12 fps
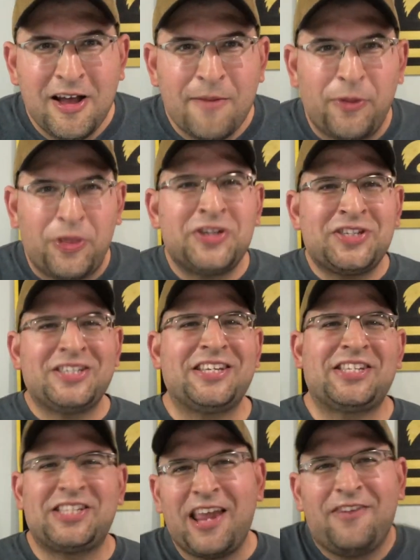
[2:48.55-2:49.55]
But this is a
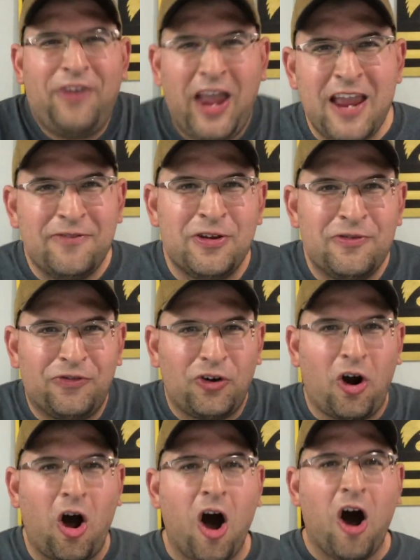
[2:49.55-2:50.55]
safe haven
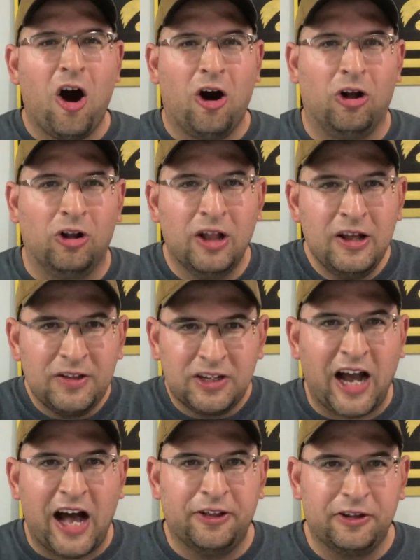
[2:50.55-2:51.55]
for all
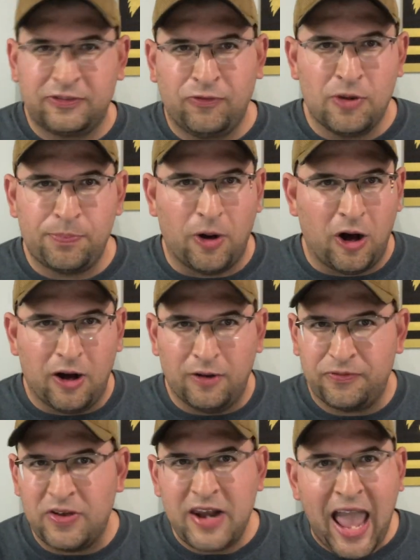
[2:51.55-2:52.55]
college football
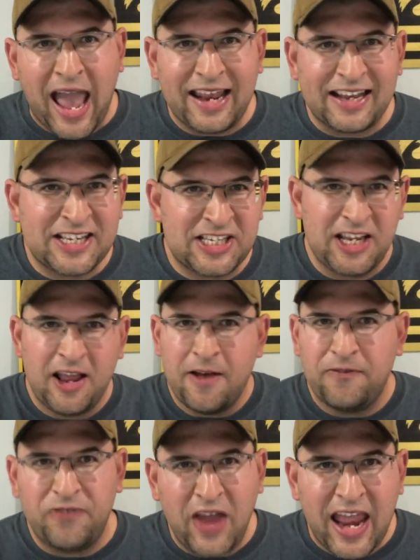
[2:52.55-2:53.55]
fanatics,
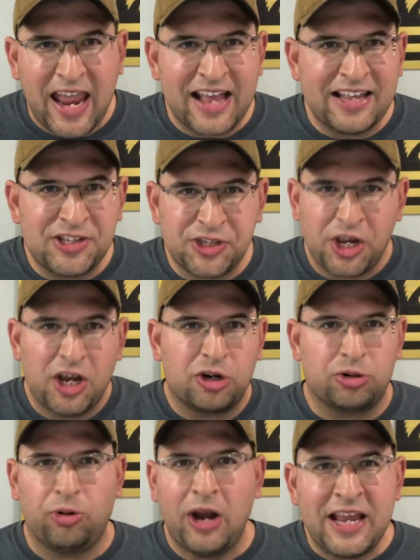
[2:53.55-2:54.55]
fans,
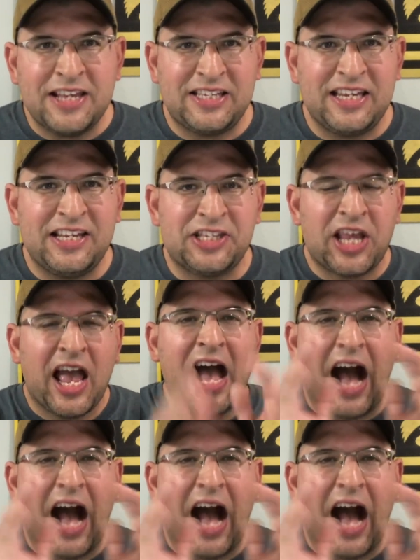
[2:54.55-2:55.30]
crazies.